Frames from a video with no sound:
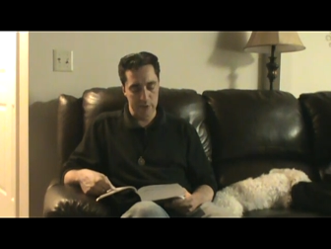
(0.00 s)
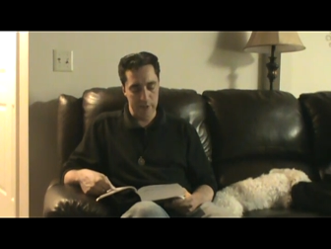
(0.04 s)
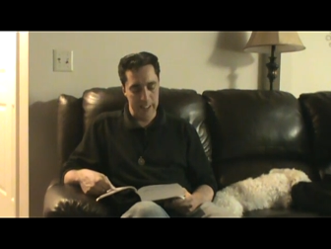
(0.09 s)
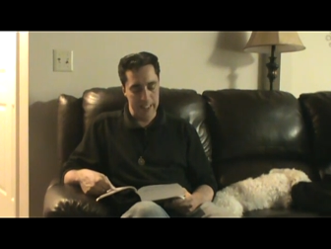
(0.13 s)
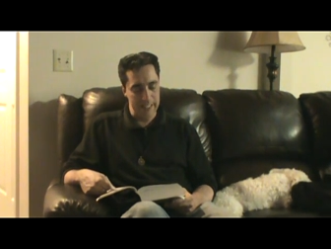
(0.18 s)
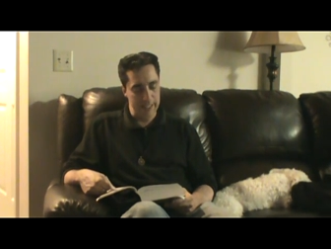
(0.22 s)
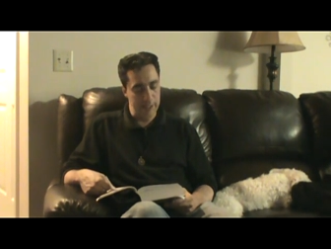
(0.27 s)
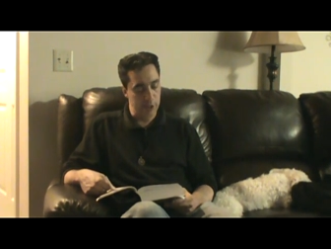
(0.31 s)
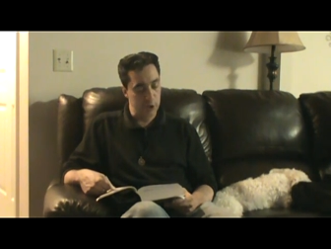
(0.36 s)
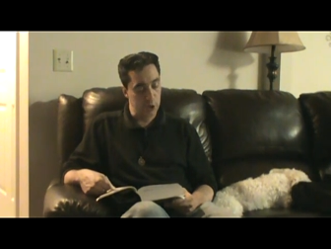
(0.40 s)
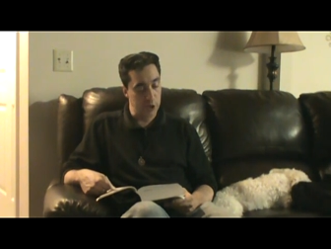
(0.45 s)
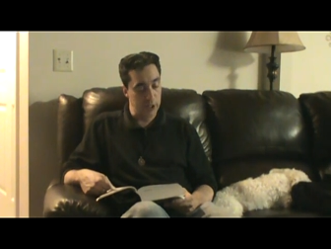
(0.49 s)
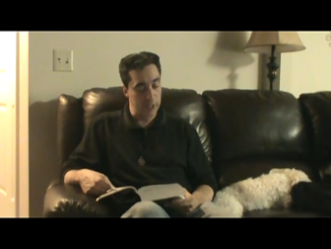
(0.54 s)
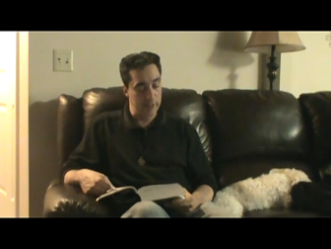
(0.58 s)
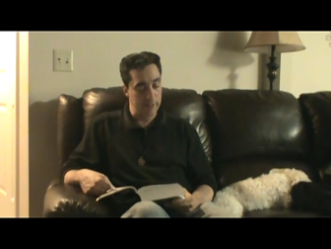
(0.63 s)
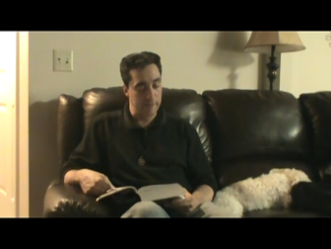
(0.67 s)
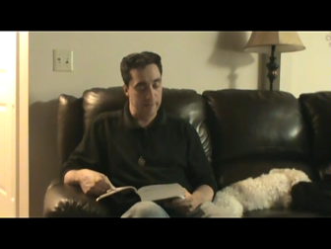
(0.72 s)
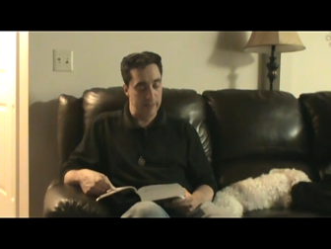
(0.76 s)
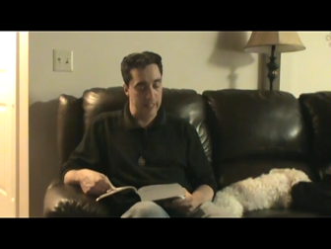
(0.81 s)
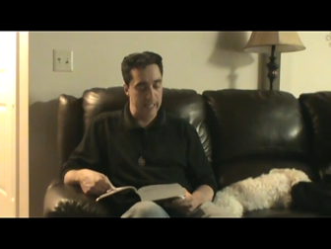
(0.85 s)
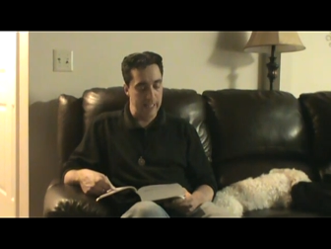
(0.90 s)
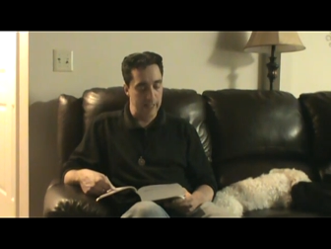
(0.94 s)
the initiate
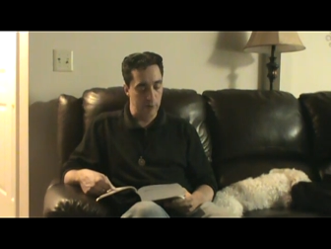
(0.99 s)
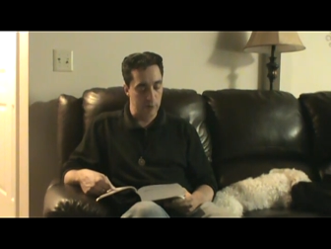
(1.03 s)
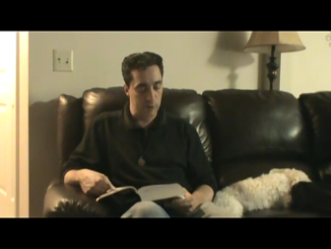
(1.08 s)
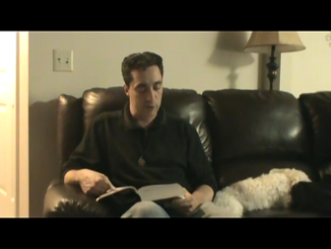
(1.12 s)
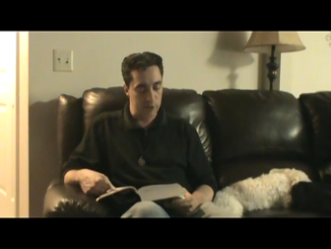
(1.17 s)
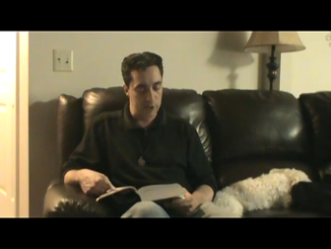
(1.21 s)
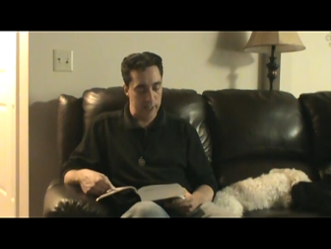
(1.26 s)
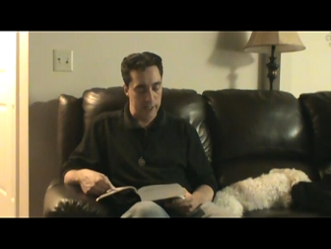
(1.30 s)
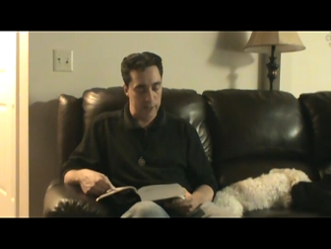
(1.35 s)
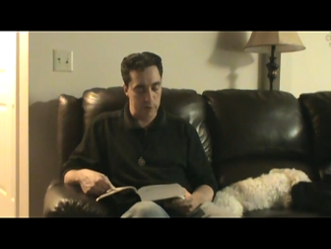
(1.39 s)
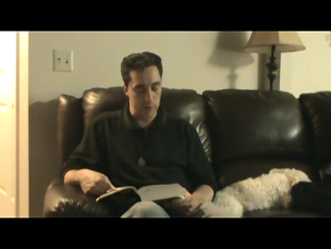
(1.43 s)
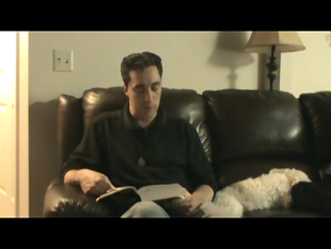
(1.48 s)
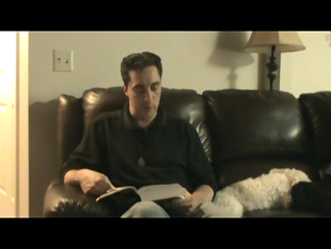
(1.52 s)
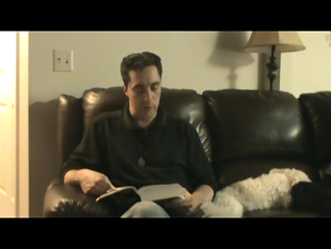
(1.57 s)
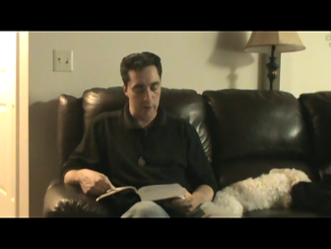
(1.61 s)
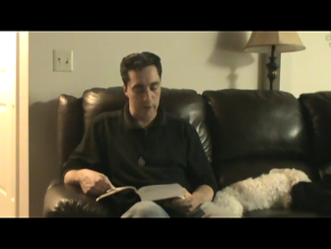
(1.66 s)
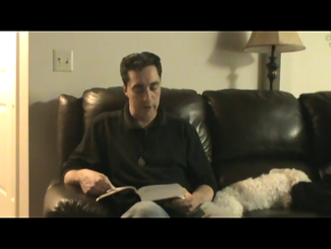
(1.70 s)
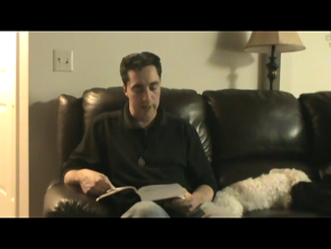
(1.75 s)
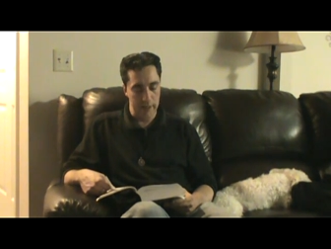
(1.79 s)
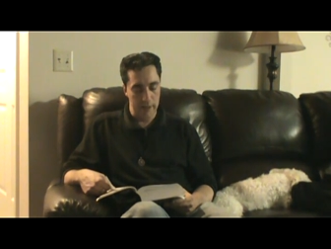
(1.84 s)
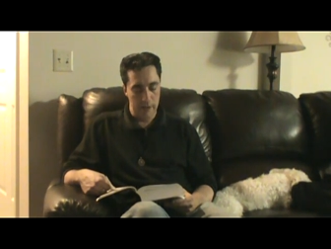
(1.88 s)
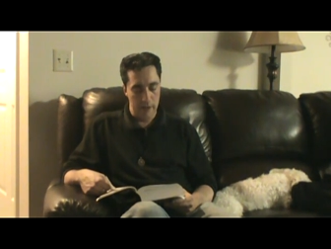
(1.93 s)
of the inner
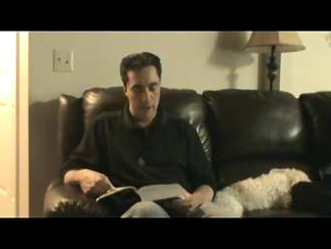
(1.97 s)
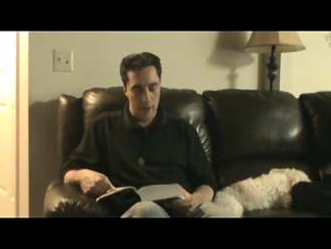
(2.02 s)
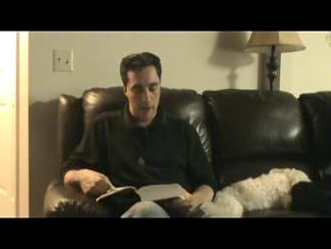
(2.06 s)
sanctuary,